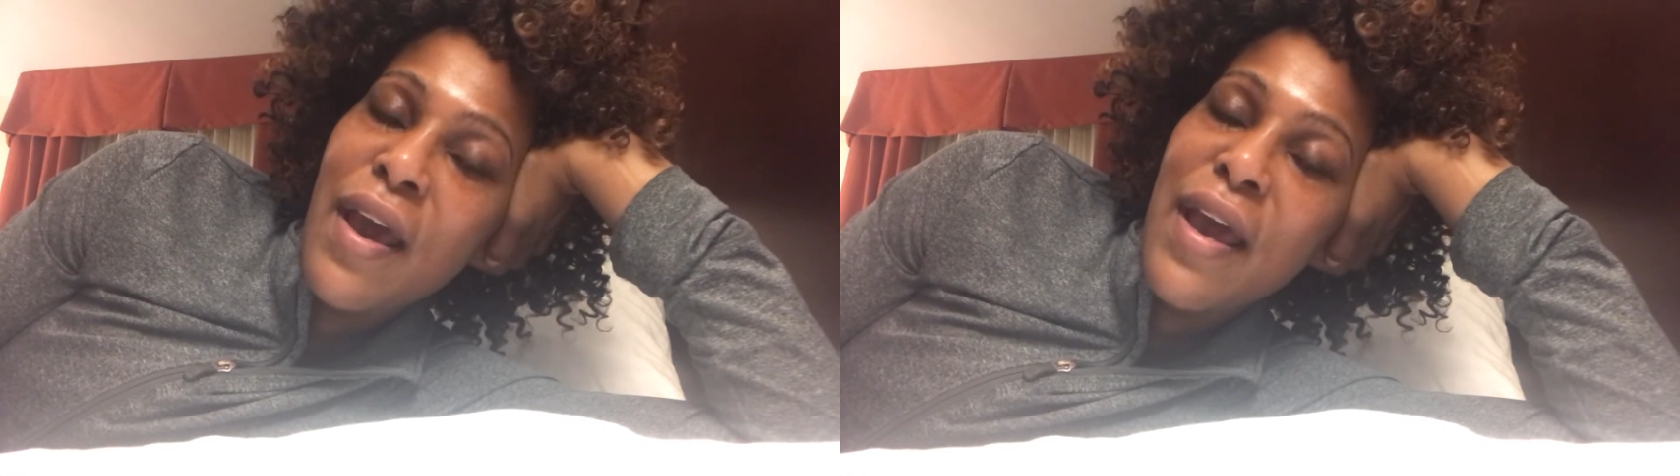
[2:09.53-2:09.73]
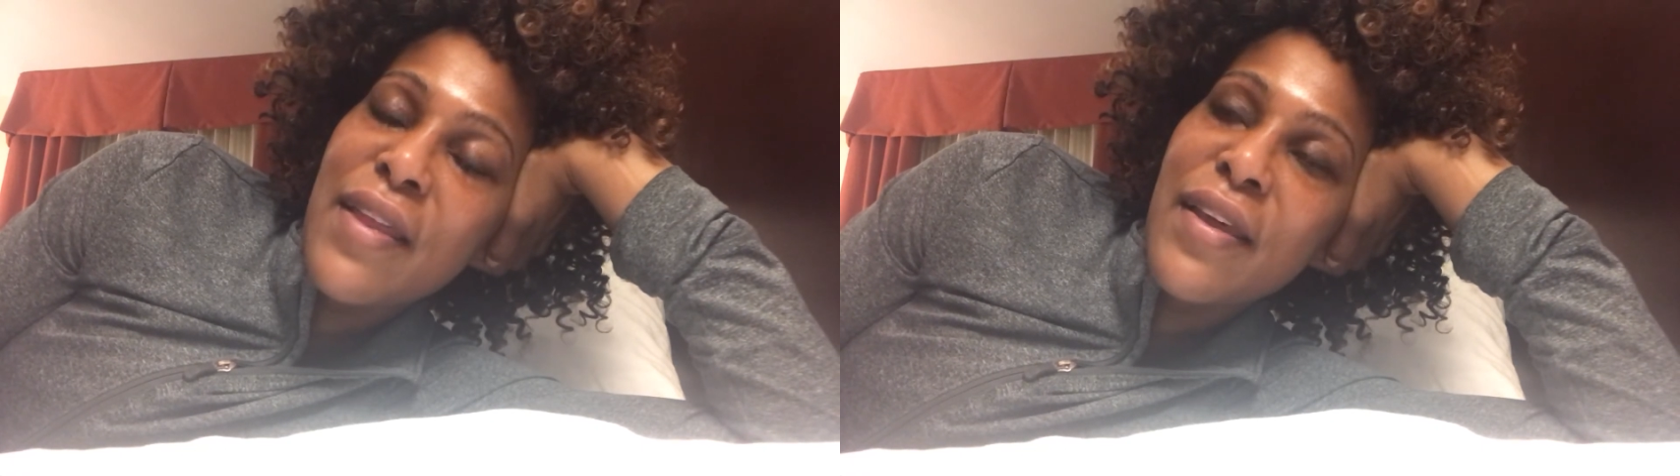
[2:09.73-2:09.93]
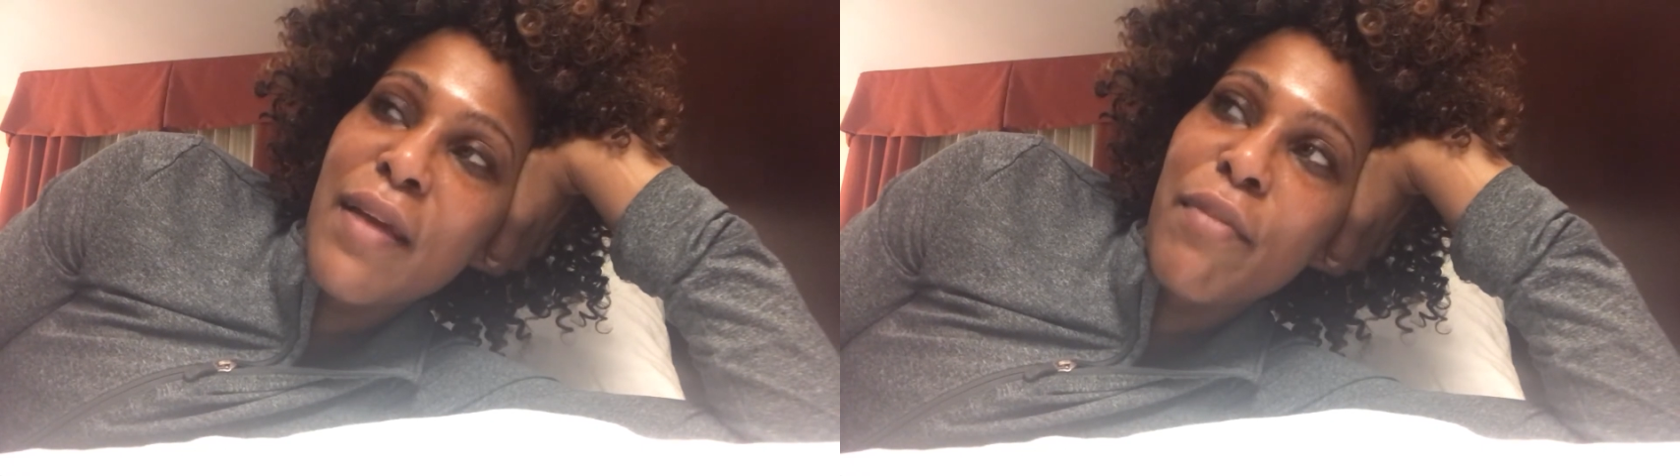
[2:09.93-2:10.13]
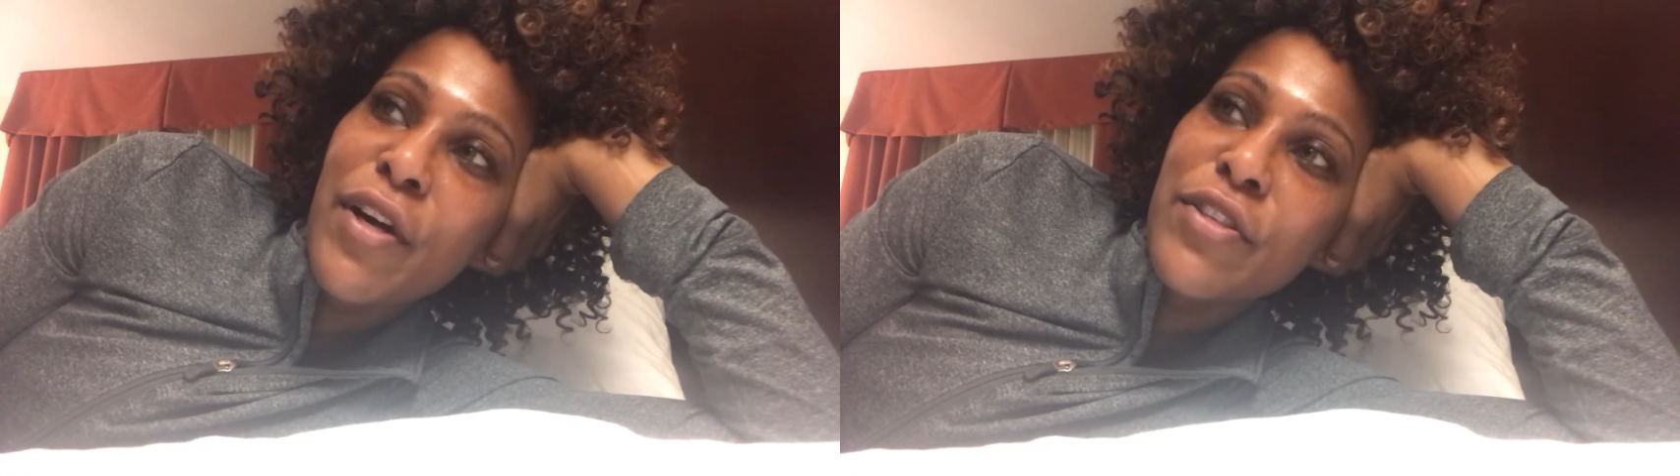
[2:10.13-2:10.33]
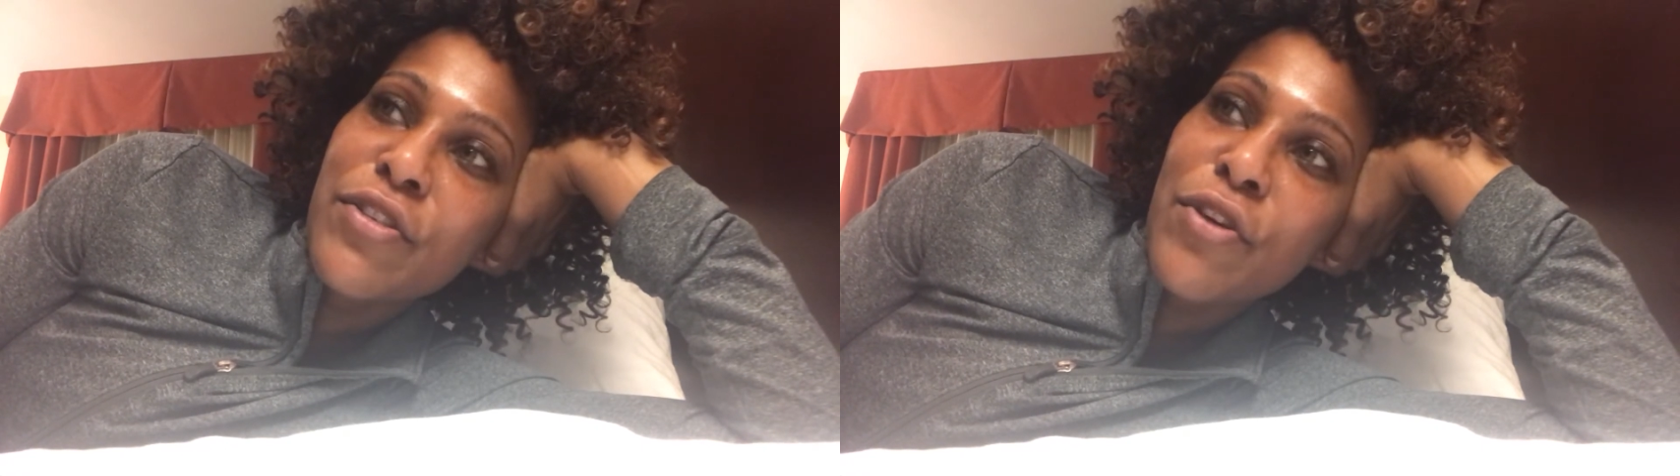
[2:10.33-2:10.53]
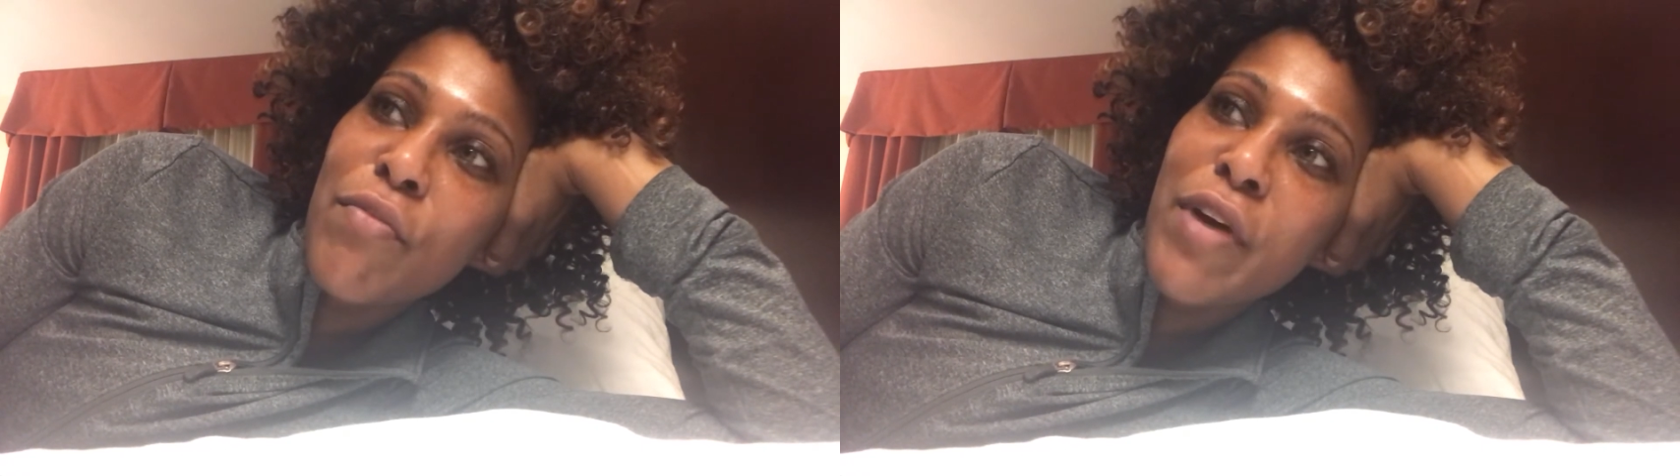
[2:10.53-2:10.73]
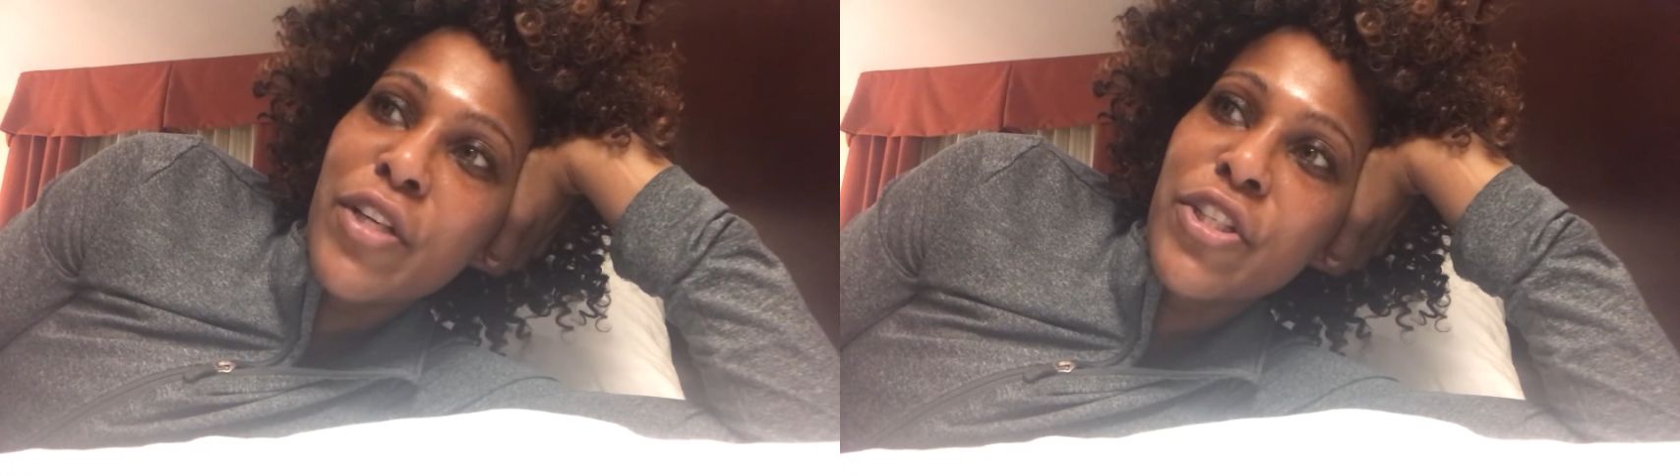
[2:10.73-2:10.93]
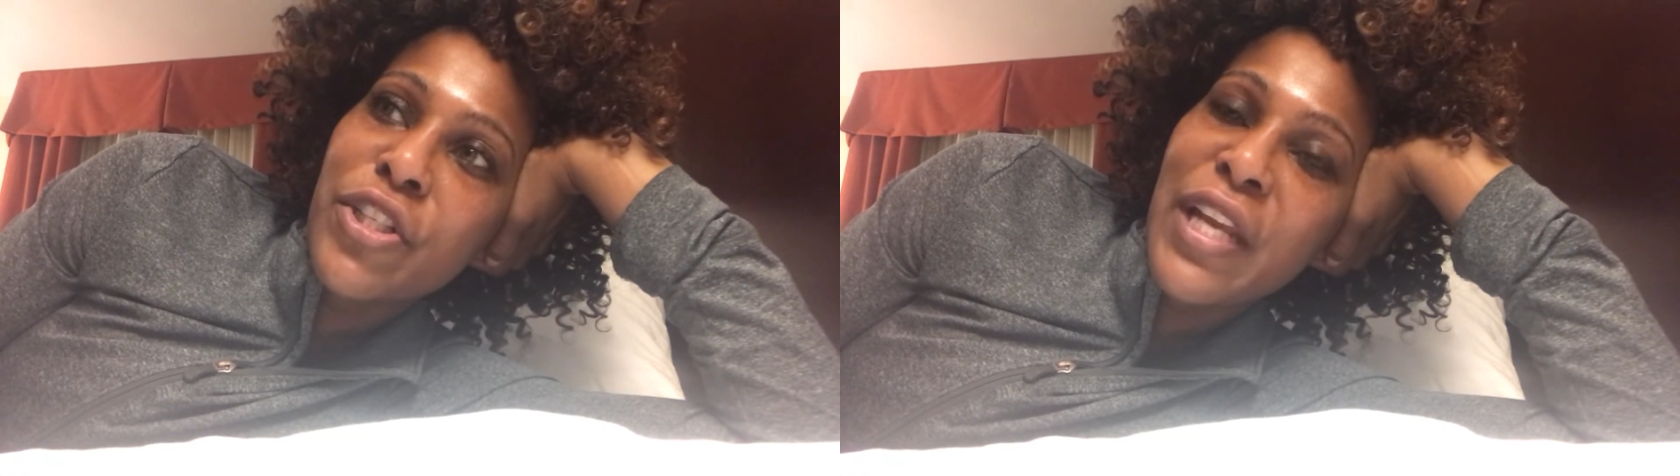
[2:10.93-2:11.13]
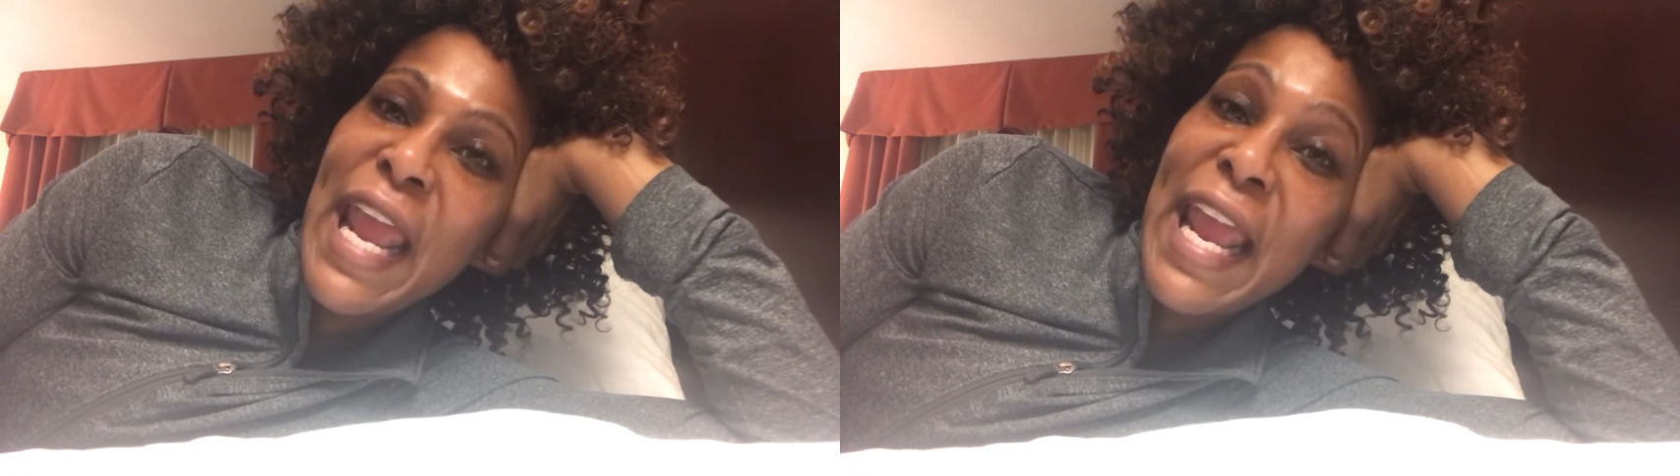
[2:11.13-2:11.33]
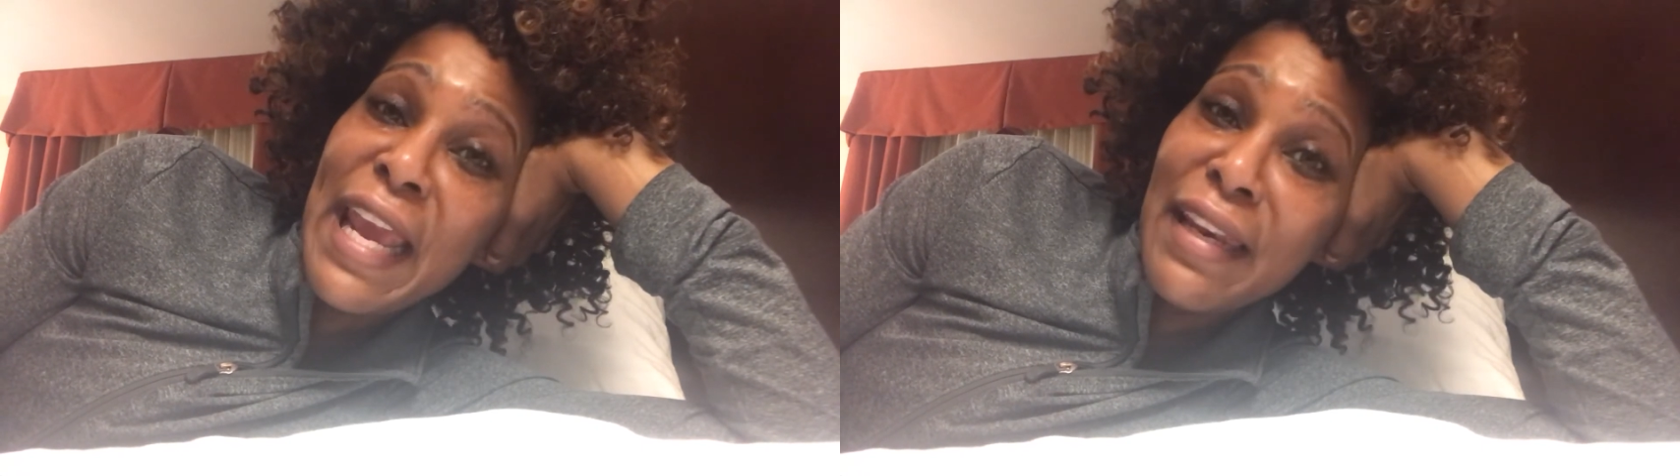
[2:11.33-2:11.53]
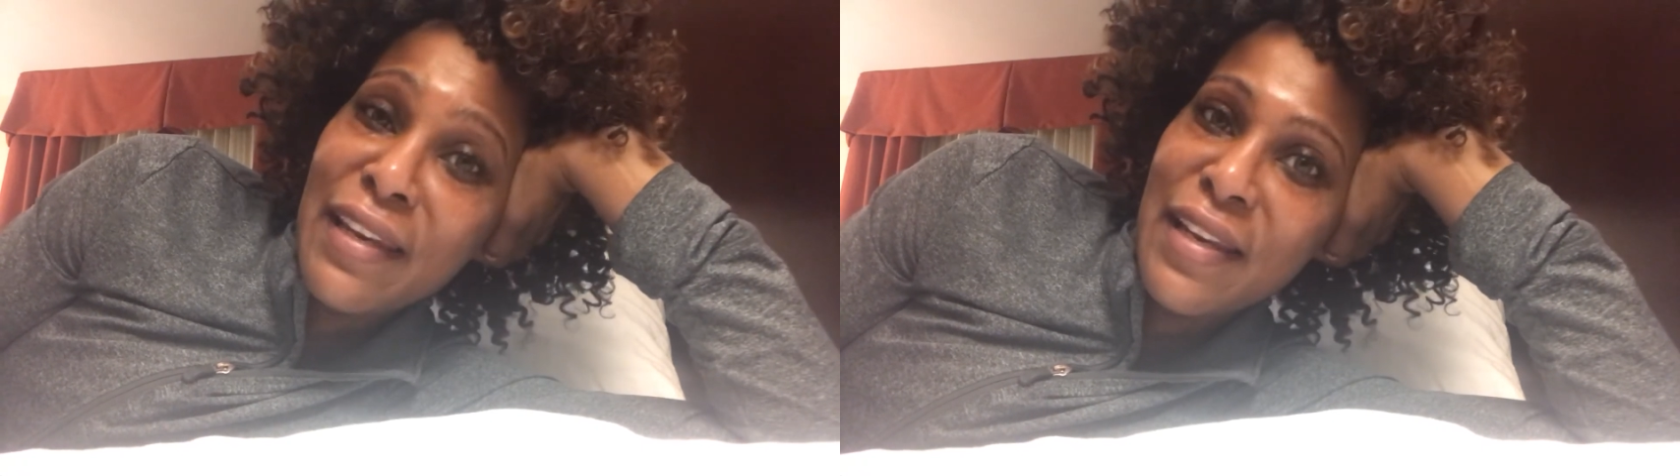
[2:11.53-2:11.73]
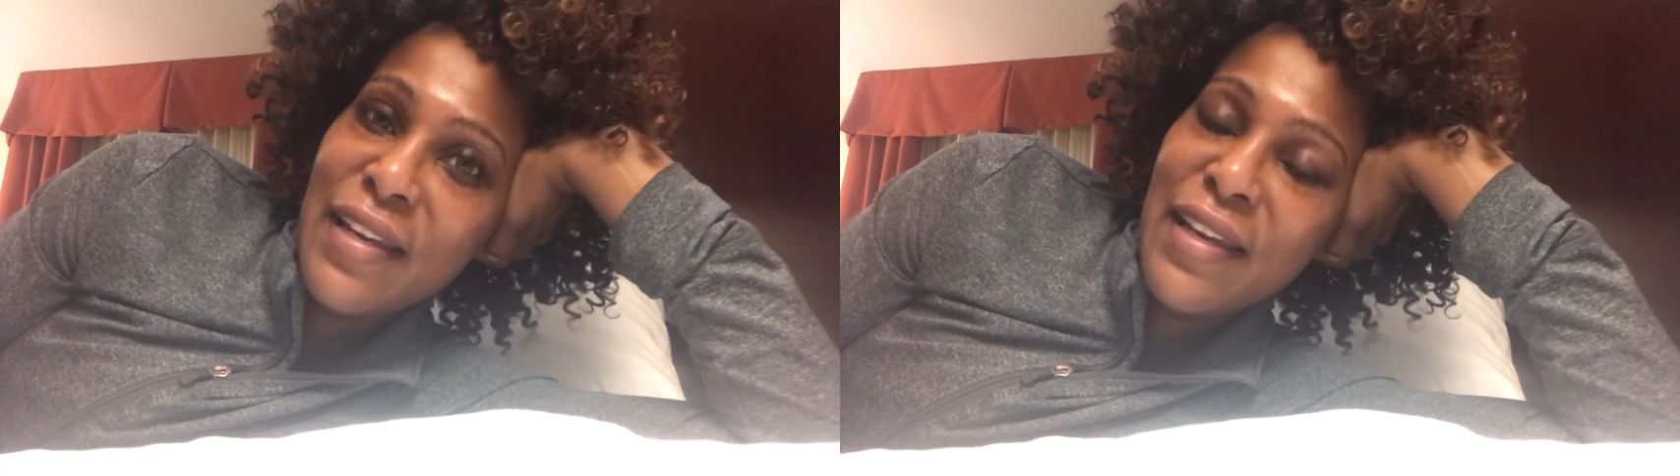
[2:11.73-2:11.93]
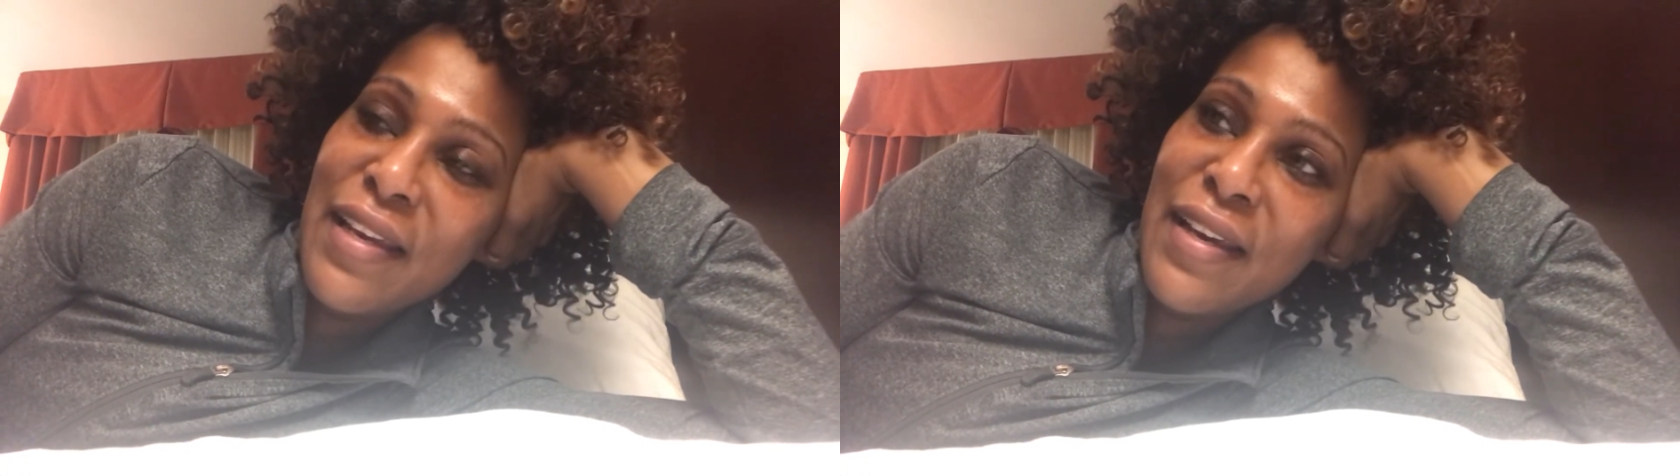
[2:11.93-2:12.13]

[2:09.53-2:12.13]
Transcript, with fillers: And then I bought so much candy,